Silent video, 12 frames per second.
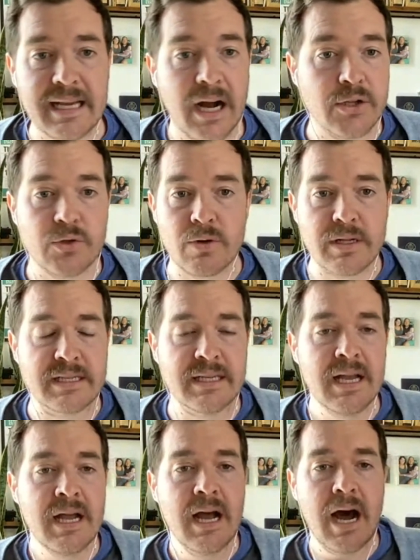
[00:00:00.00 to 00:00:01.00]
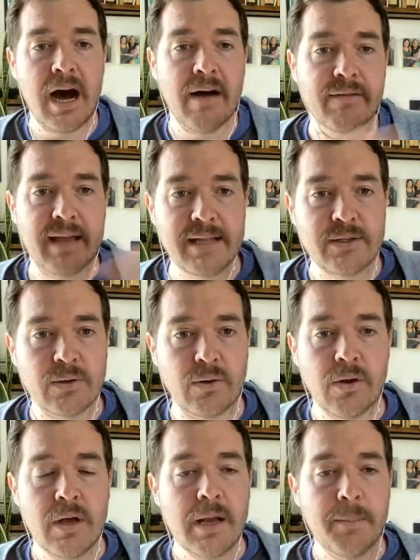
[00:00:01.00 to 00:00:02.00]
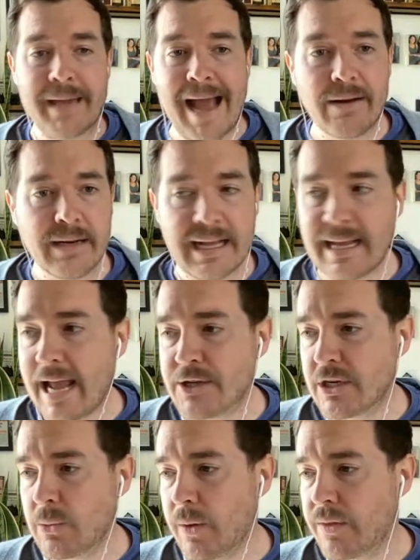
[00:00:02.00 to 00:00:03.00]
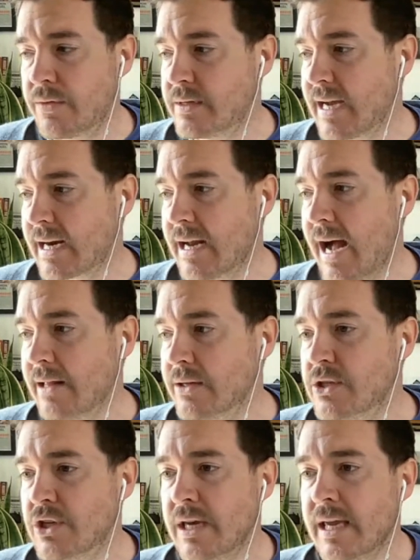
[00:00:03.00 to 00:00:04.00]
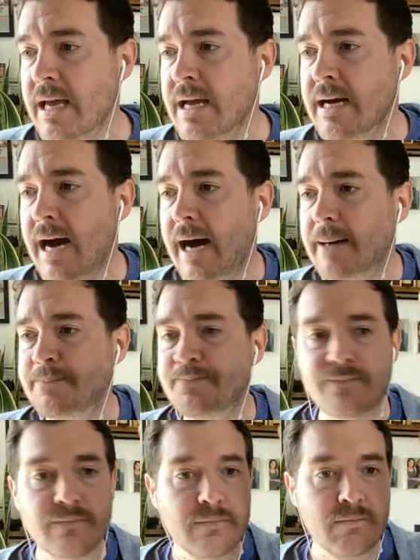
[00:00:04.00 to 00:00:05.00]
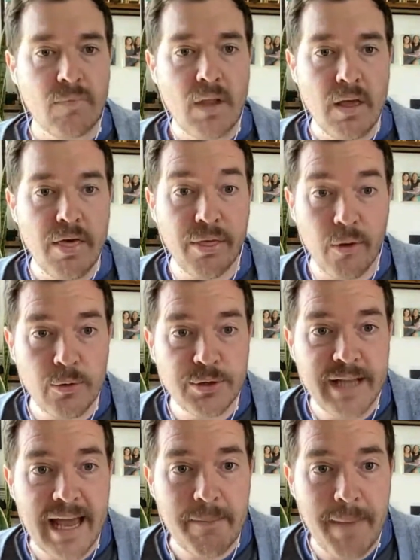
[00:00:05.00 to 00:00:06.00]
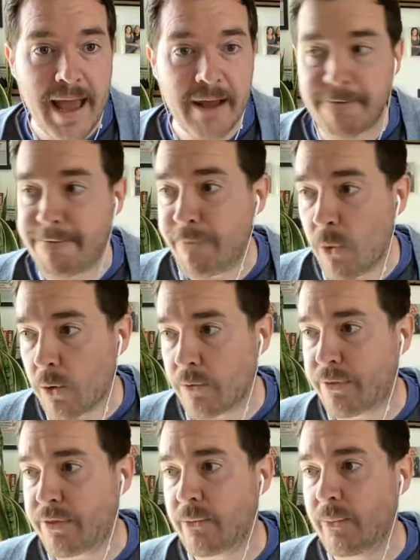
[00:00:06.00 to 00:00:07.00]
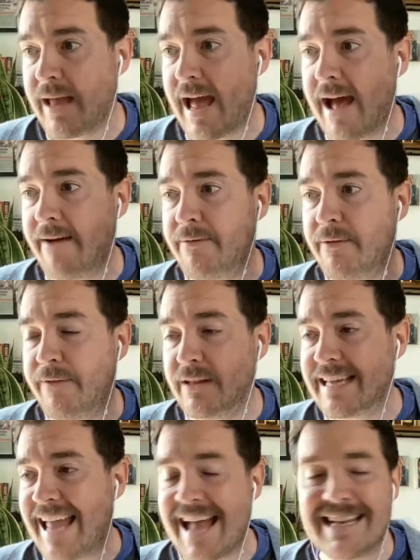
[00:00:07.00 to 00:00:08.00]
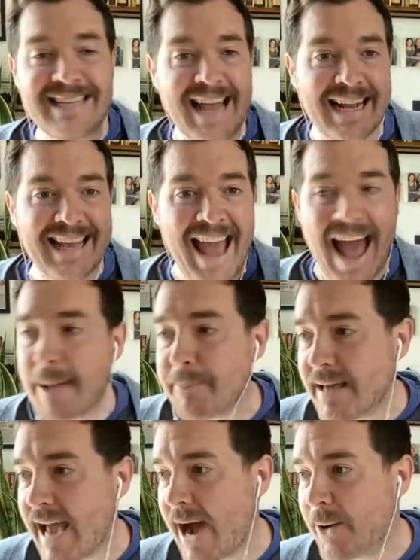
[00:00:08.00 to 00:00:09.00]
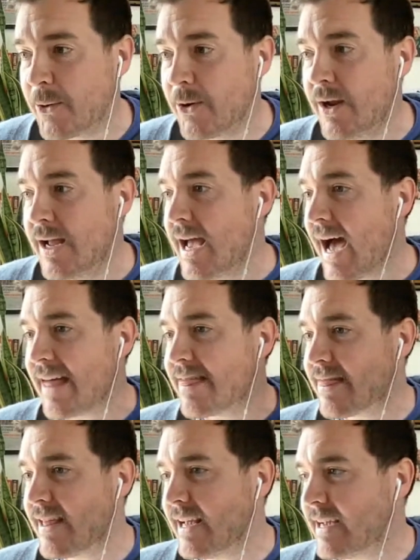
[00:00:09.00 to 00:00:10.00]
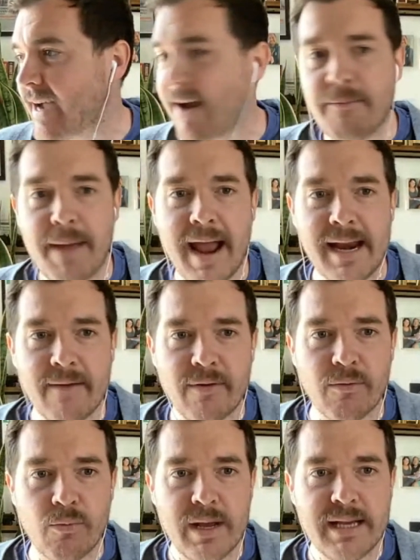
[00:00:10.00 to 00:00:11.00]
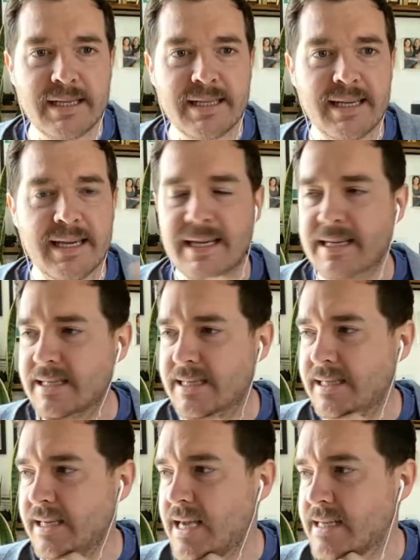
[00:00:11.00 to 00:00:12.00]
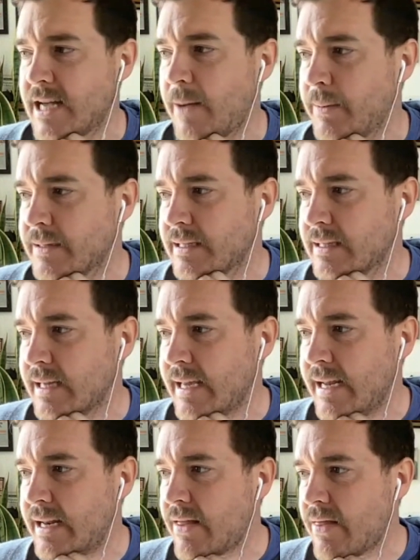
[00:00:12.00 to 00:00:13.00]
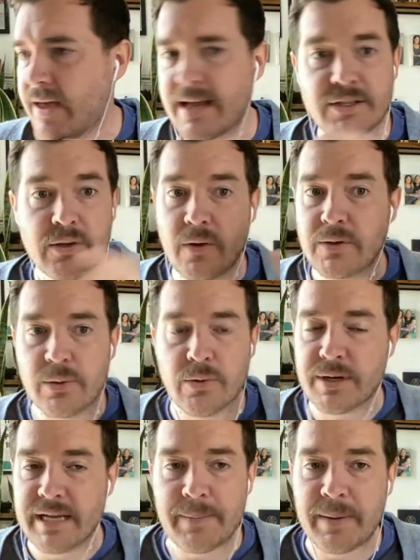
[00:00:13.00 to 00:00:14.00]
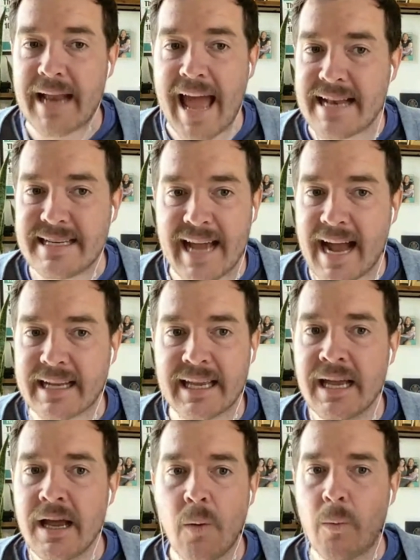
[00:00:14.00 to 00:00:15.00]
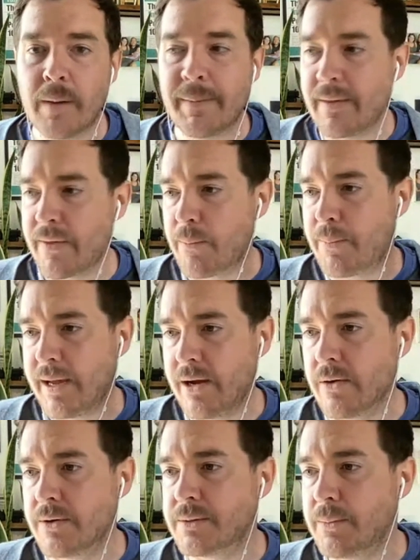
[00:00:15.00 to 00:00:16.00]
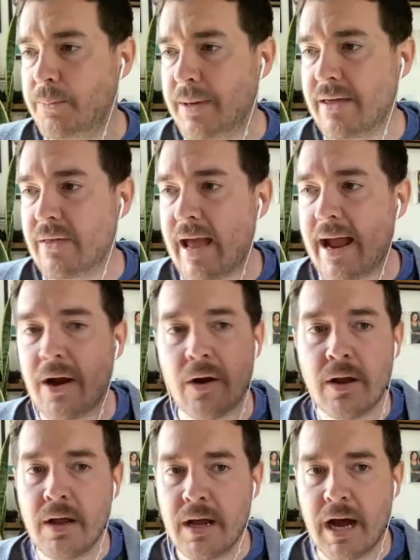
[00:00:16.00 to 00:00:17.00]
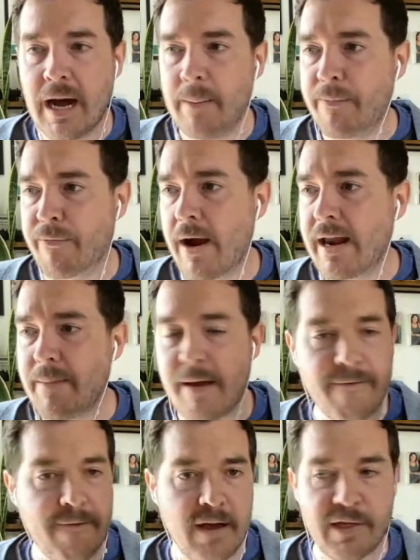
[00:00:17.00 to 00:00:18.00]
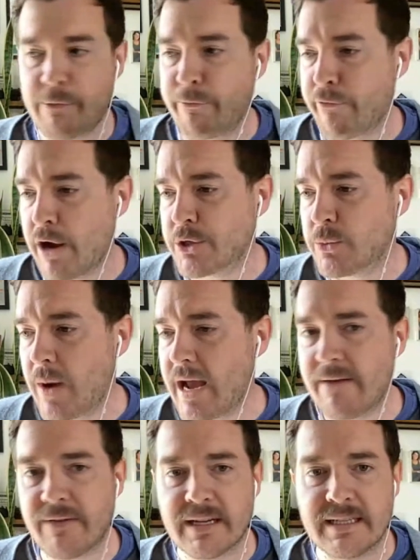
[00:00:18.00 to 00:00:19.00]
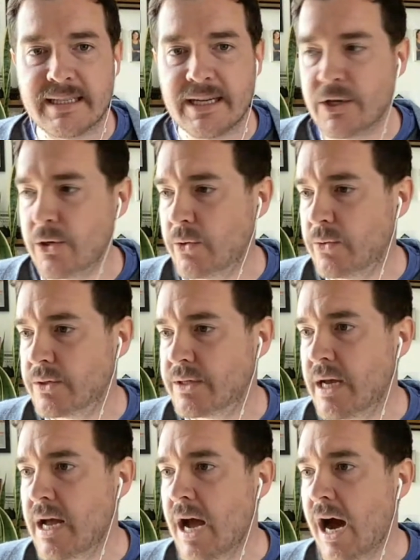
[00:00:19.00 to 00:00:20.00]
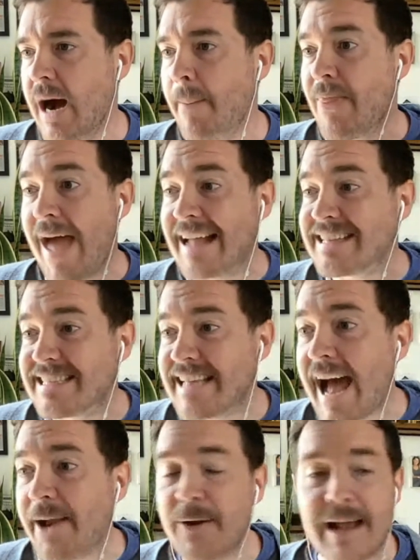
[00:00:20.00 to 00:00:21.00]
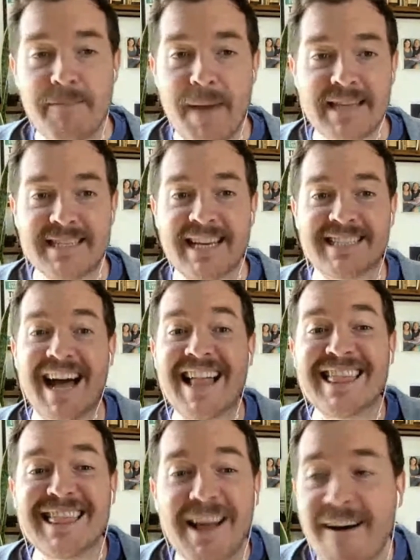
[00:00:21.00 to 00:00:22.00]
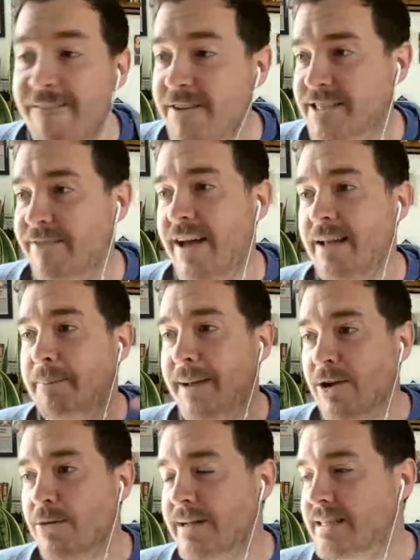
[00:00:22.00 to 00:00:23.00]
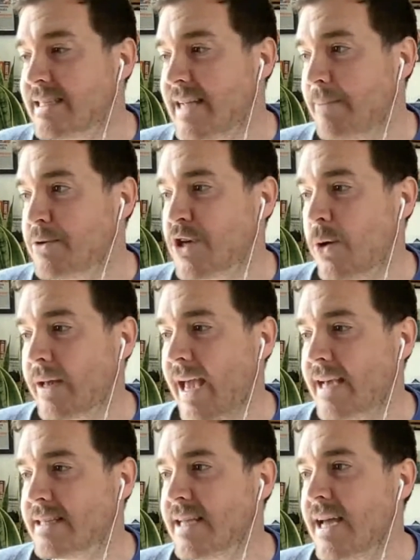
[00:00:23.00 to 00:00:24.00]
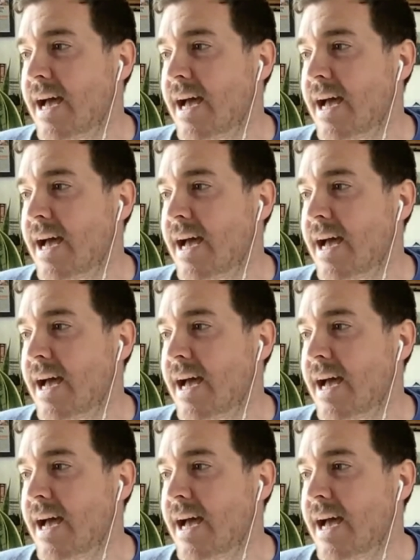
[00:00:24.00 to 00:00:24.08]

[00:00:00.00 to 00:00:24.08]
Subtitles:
Hundreds of kids will be out and engaging with technology. Thursday, May 4th, we have Philly EdTech Happy Hour. I think our man Everett Reese is helping to lead this. So those who are deep in EdTech, want to be with their peers, be there. Friday, May 5th, Fresh Wave continues. That Saturday, May 6th, I love this event, Pyramid STEM Showcase.